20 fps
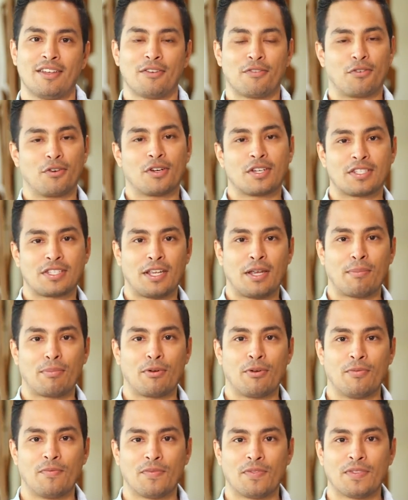For
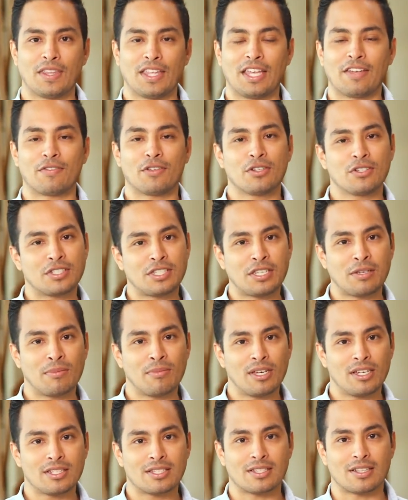example, if your
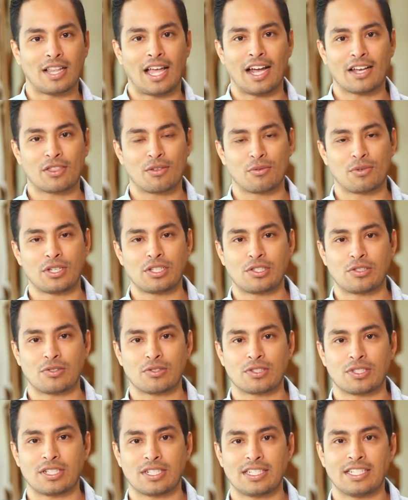teammates lack the
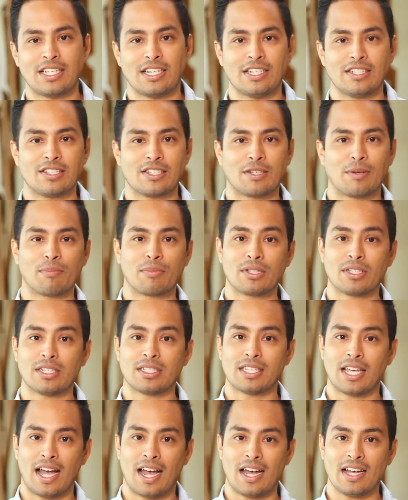resources needed to complete a
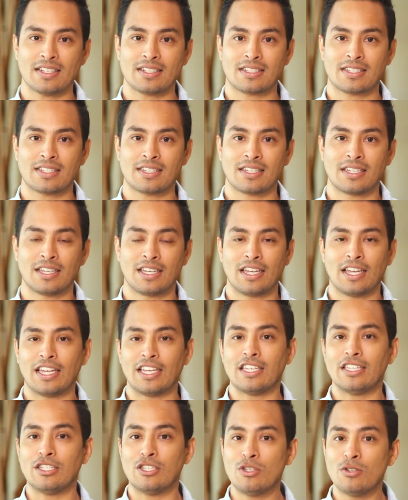task,
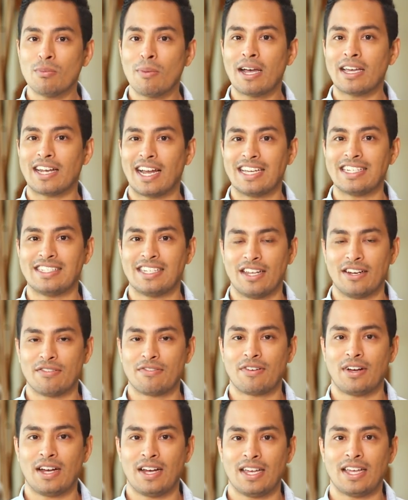you might
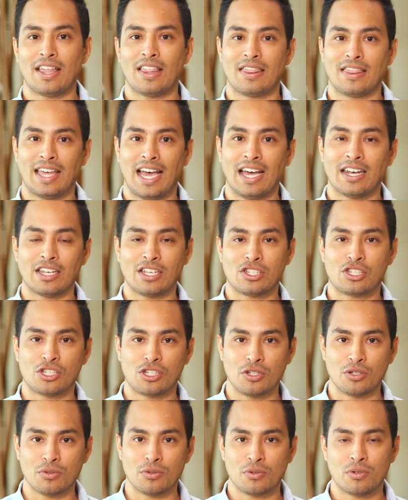identify that
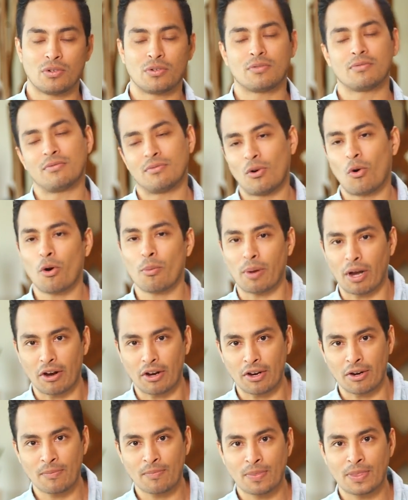issue or
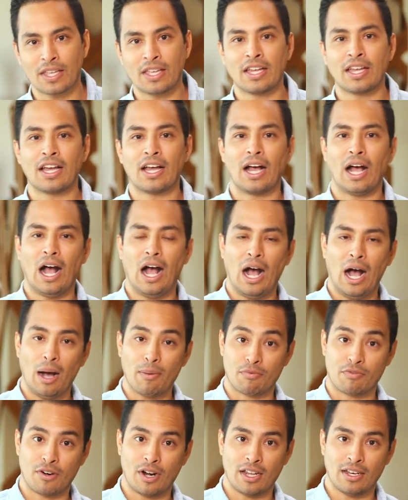barrier
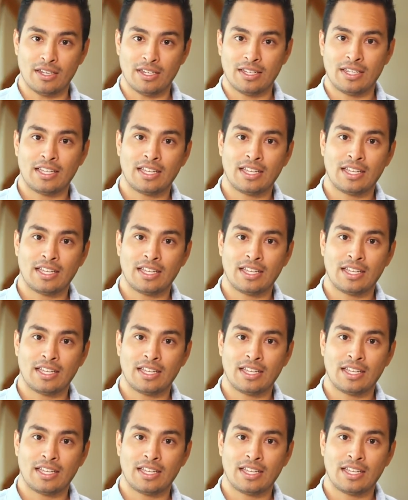up front,